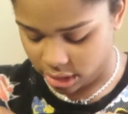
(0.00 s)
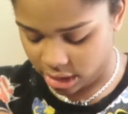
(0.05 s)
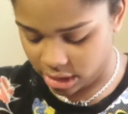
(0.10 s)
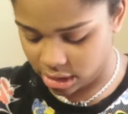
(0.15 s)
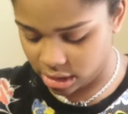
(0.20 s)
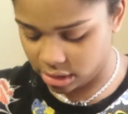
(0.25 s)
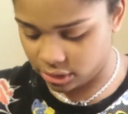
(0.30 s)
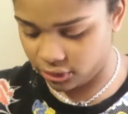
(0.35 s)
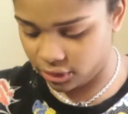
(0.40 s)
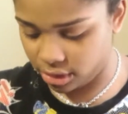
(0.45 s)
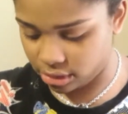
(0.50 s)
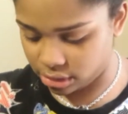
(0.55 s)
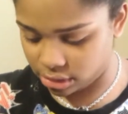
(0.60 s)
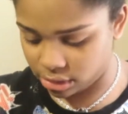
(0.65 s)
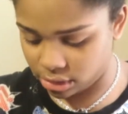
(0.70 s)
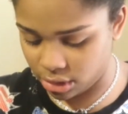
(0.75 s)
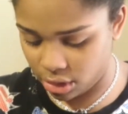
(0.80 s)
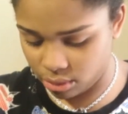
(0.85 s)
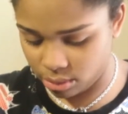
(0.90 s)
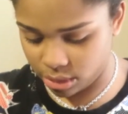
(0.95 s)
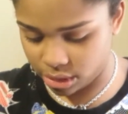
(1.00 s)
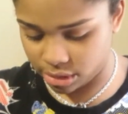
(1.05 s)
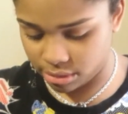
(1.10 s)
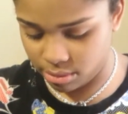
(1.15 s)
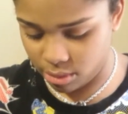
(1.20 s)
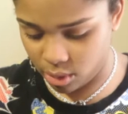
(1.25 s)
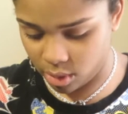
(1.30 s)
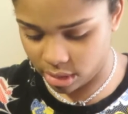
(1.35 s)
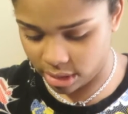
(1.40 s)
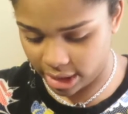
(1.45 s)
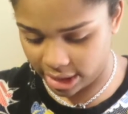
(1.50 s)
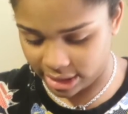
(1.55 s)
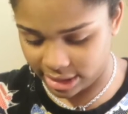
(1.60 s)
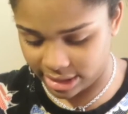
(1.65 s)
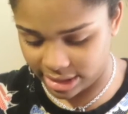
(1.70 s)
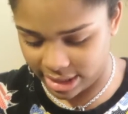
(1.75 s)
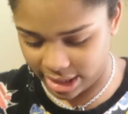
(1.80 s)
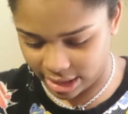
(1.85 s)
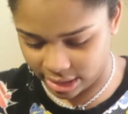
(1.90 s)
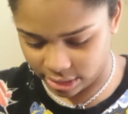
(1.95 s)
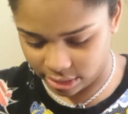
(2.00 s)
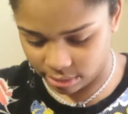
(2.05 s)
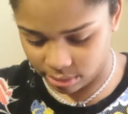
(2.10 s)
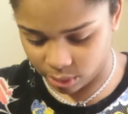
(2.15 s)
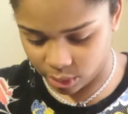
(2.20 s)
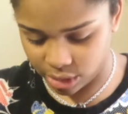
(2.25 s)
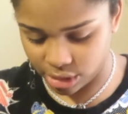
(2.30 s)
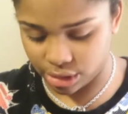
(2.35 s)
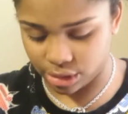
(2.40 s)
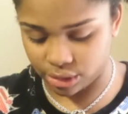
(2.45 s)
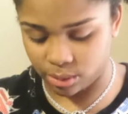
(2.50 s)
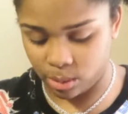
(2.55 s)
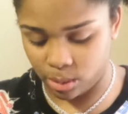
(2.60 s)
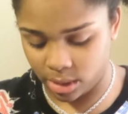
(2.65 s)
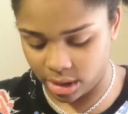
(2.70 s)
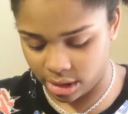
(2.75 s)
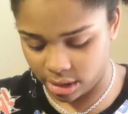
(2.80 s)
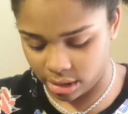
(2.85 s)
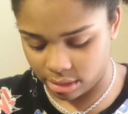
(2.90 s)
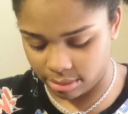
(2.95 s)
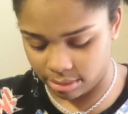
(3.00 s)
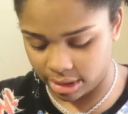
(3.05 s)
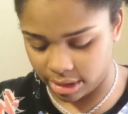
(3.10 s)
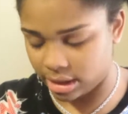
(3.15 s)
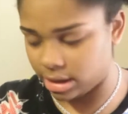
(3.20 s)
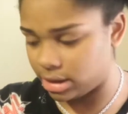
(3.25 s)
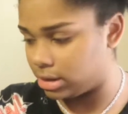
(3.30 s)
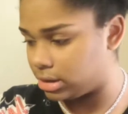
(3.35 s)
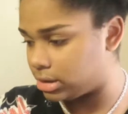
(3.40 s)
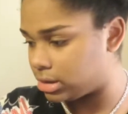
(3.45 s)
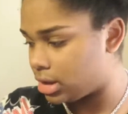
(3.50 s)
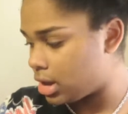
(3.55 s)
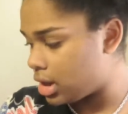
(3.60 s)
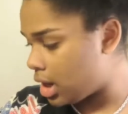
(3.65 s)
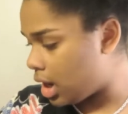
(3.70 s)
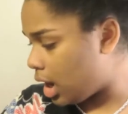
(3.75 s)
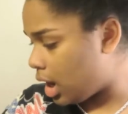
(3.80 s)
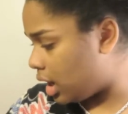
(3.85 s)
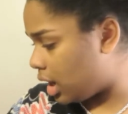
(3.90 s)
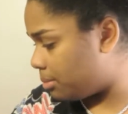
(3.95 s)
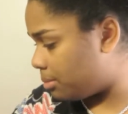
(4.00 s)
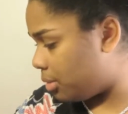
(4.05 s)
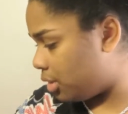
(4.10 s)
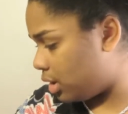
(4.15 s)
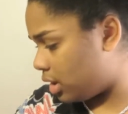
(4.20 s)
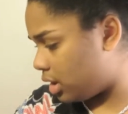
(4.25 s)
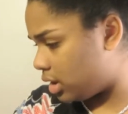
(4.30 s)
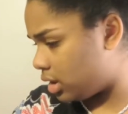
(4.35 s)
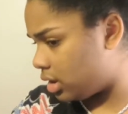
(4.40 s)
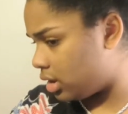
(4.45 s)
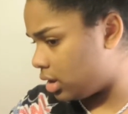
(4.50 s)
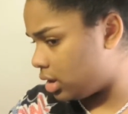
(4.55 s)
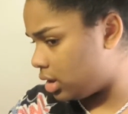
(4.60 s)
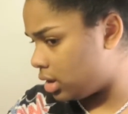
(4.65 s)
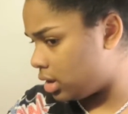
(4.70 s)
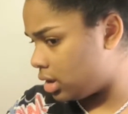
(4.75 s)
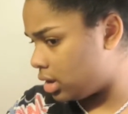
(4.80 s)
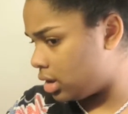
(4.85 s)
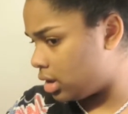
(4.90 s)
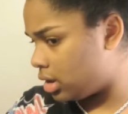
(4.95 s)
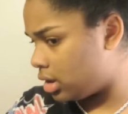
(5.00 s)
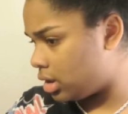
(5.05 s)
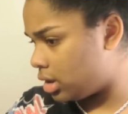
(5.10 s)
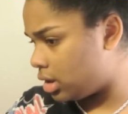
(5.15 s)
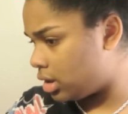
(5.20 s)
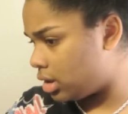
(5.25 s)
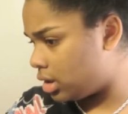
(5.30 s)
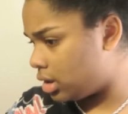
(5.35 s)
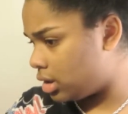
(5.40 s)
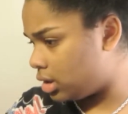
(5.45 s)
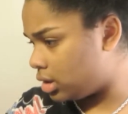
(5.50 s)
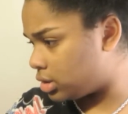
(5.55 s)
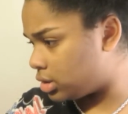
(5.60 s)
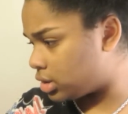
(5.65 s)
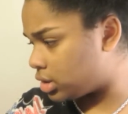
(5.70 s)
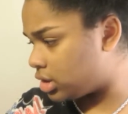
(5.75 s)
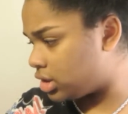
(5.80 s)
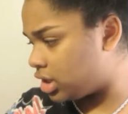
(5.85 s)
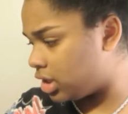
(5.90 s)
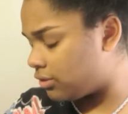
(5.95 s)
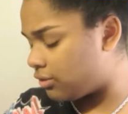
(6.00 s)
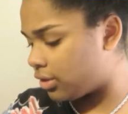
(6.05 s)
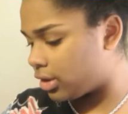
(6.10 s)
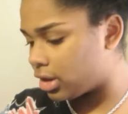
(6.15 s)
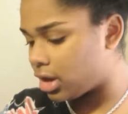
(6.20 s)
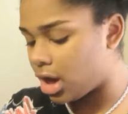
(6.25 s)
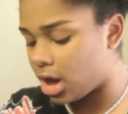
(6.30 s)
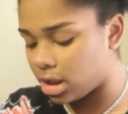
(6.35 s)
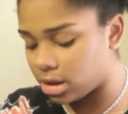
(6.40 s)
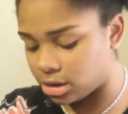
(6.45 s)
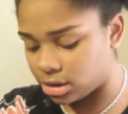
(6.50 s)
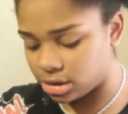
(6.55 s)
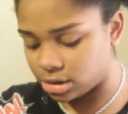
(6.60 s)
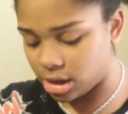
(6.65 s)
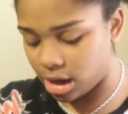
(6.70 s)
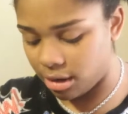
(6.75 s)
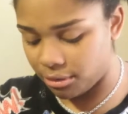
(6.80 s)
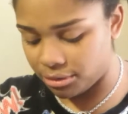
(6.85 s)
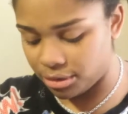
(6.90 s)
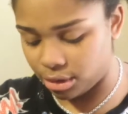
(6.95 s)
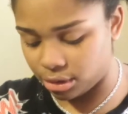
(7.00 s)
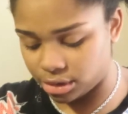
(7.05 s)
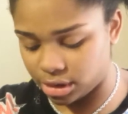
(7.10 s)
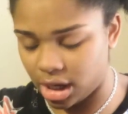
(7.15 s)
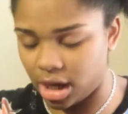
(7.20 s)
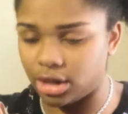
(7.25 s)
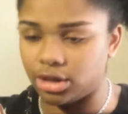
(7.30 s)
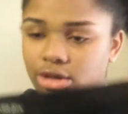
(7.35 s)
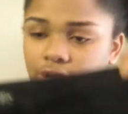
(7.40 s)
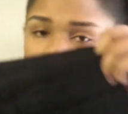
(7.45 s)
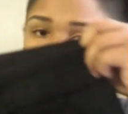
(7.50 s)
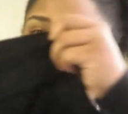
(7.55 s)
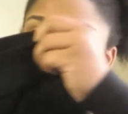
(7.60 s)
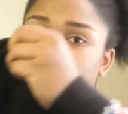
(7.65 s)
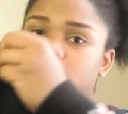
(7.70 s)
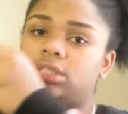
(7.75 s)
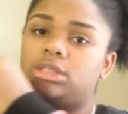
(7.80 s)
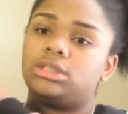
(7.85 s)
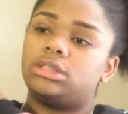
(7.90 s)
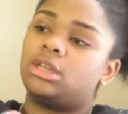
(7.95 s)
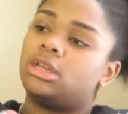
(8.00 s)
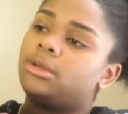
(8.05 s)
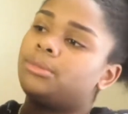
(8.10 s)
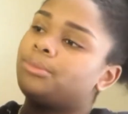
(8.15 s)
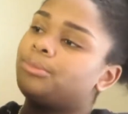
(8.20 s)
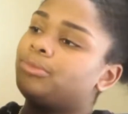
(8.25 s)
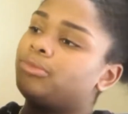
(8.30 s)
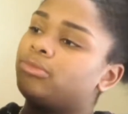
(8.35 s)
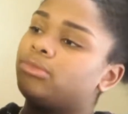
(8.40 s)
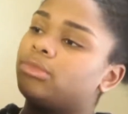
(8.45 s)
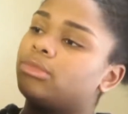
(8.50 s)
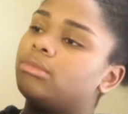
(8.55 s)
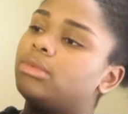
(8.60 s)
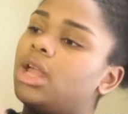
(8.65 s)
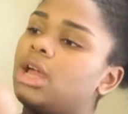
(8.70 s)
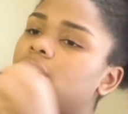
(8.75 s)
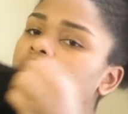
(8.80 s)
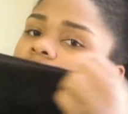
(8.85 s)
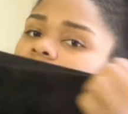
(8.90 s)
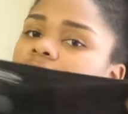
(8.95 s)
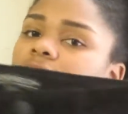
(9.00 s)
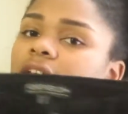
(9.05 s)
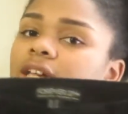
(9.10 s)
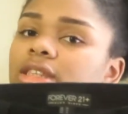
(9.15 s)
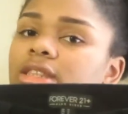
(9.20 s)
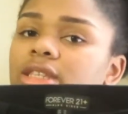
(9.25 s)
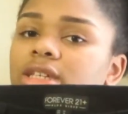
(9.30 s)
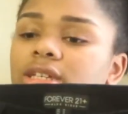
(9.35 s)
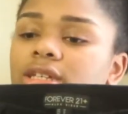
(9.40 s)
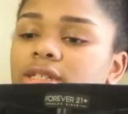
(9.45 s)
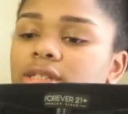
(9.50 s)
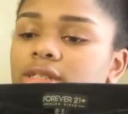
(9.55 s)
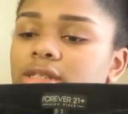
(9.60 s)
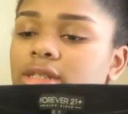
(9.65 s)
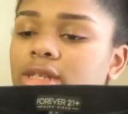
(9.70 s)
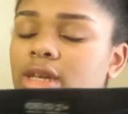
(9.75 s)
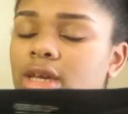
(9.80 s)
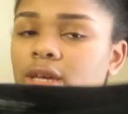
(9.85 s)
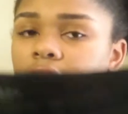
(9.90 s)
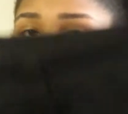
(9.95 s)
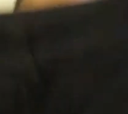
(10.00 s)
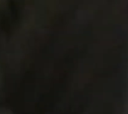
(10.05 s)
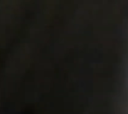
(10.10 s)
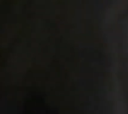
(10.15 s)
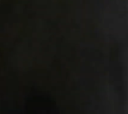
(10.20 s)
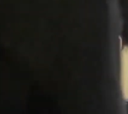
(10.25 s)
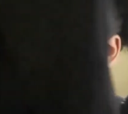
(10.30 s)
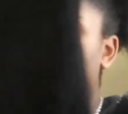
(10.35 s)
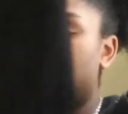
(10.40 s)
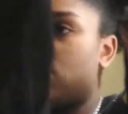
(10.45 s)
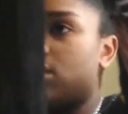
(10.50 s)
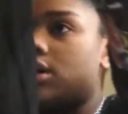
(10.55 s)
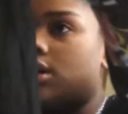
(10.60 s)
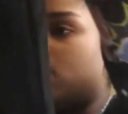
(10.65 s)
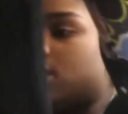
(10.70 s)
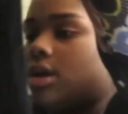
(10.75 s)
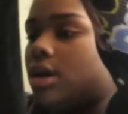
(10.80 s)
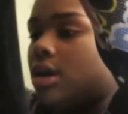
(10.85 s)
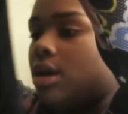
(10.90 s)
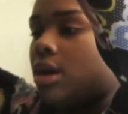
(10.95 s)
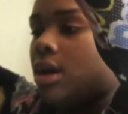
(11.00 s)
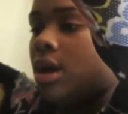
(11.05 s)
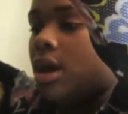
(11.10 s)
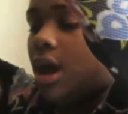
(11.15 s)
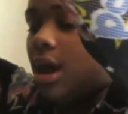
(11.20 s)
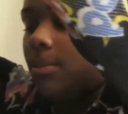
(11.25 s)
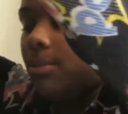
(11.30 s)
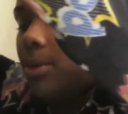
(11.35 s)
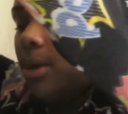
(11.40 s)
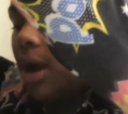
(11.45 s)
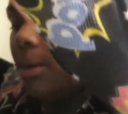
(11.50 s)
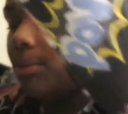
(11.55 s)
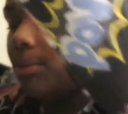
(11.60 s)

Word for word: these just feel so much more like denim, which is weird because I bought just different colors of those other jeans. But I really like these. So I'm,